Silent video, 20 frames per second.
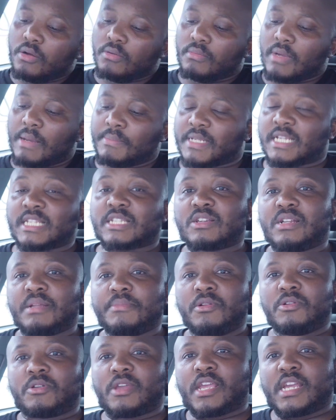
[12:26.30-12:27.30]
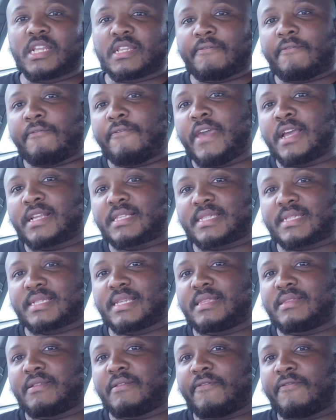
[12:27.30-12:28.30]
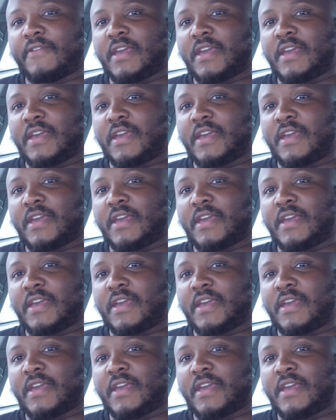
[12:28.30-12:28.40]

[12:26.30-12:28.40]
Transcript: I'm just gonna be looking at the factors that are